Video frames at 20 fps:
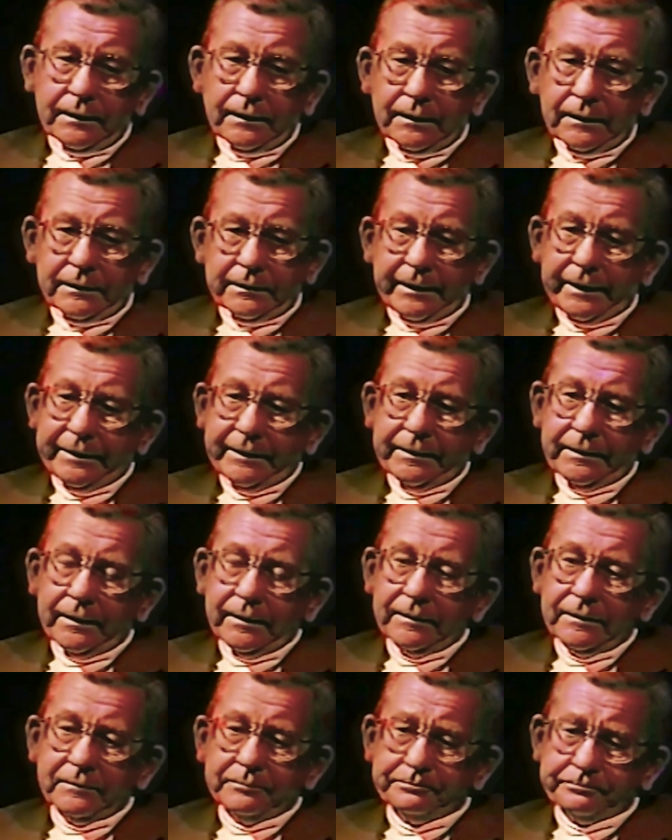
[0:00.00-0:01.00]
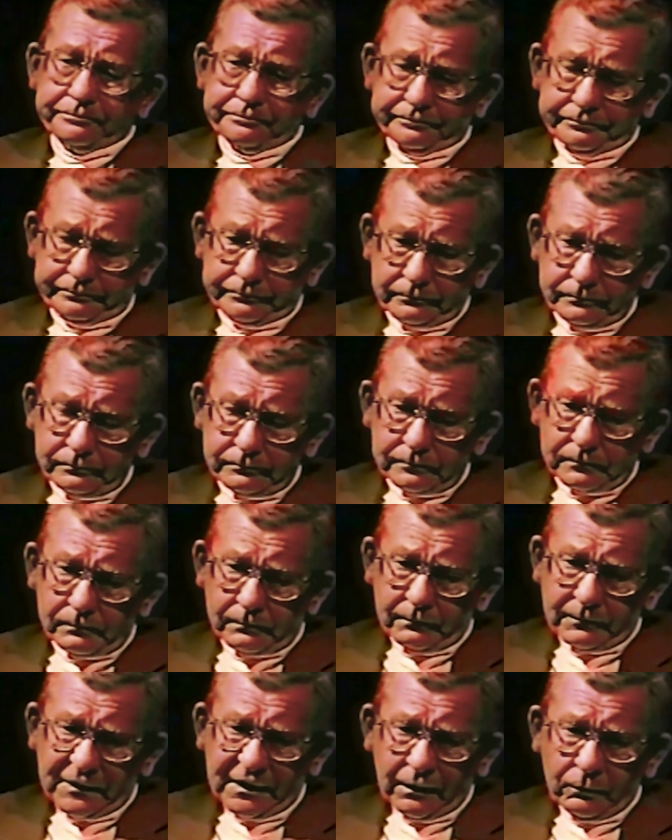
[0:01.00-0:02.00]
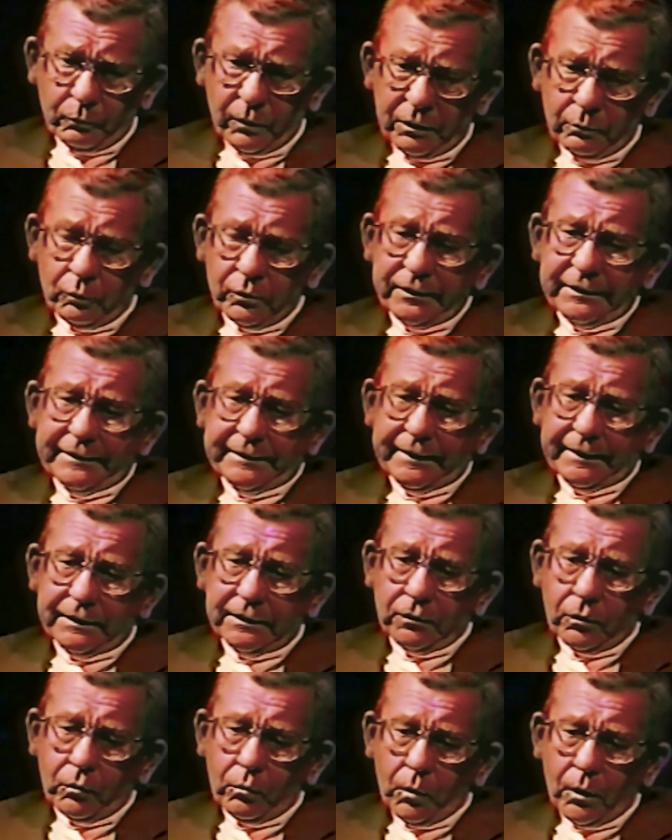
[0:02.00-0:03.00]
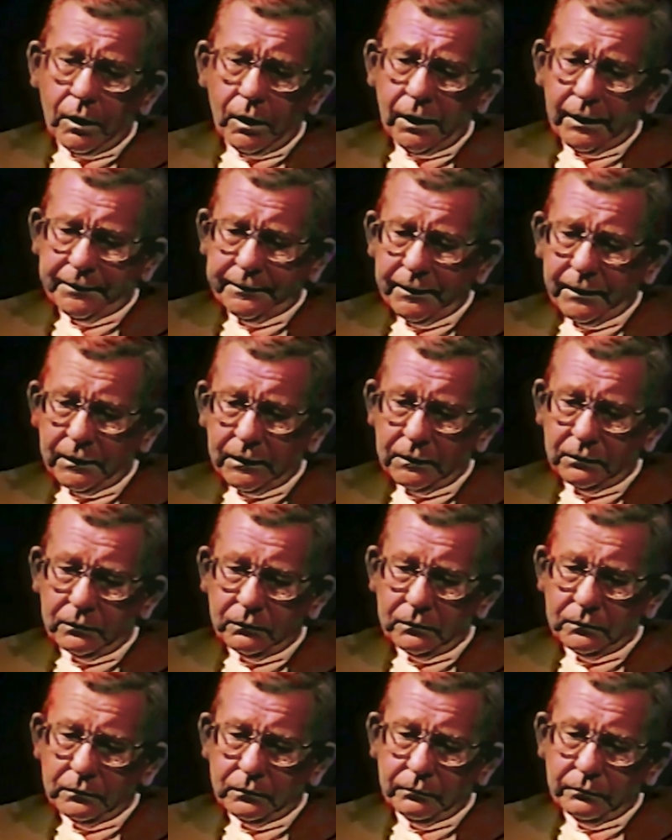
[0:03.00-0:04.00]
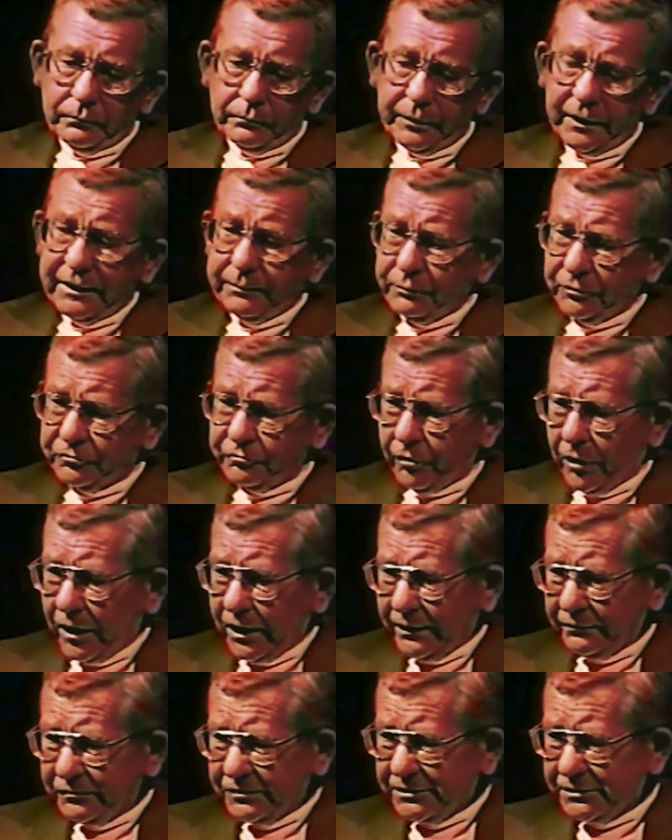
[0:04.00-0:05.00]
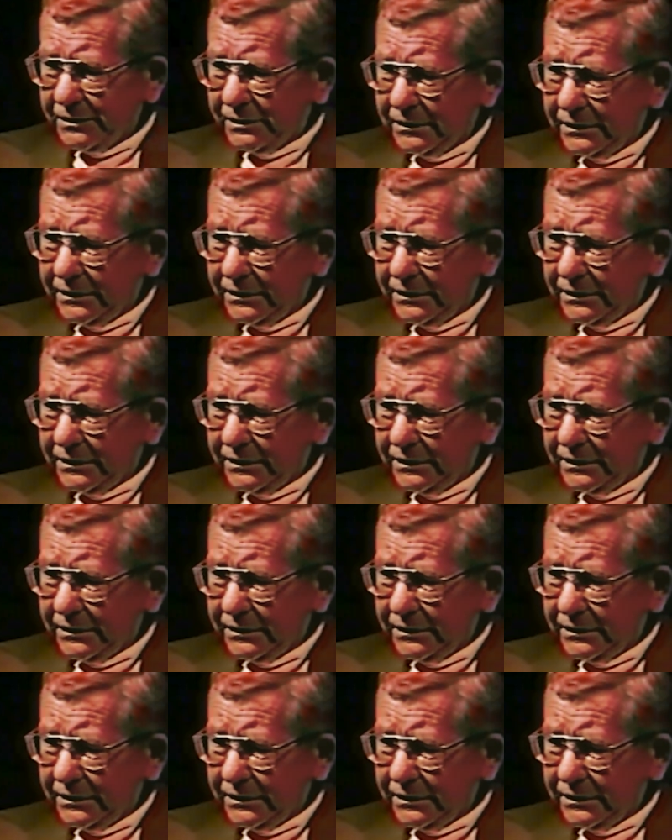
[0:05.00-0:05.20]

Yeah. We would go on paper drives,